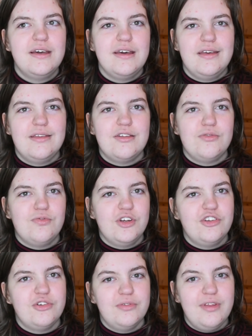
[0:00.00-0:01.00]
is
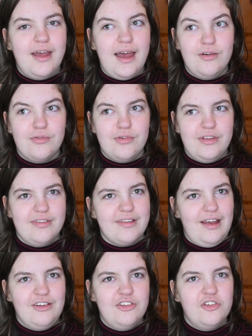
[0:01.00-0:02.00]
original handwritten
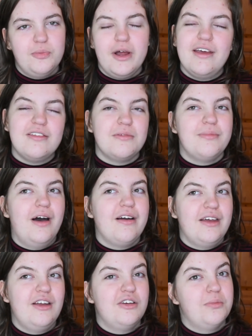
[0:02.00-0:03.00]
sketches by Isambard
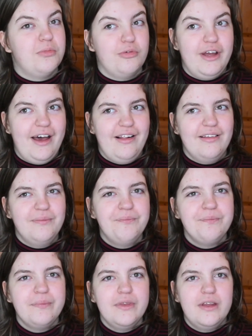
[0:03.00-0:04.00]
Kingdom Brunel.
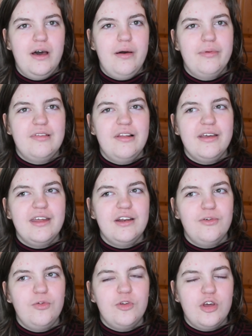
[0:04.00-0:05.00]
I was lucky
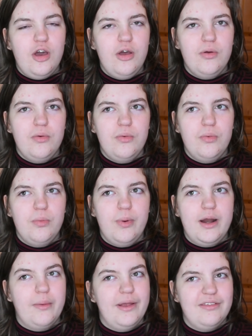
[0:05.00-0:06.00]
enough to go,
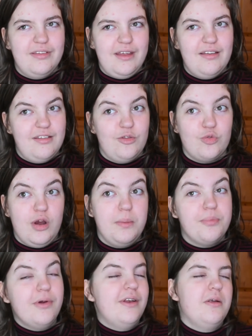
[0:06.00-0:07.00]
when I went to the SS
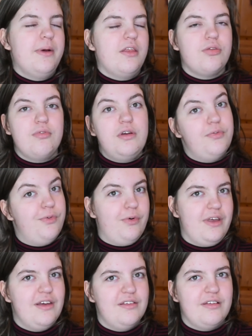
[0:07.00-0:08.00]
Great Britain about 3 or 4
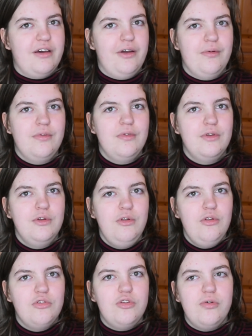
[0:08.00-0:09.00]
years ago,
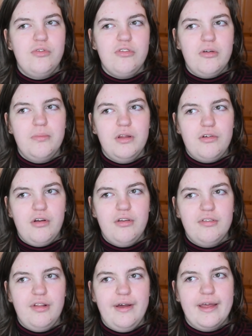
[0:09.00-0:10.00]
to stumble
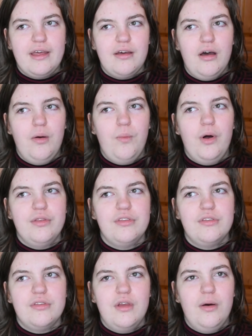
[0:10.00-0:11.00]
across like a
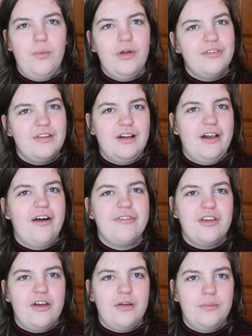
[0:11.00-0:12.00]
once in a
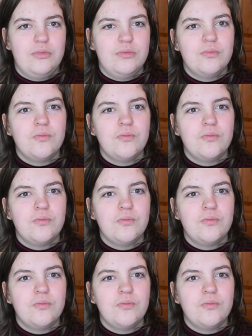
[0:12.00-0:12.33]
lifetime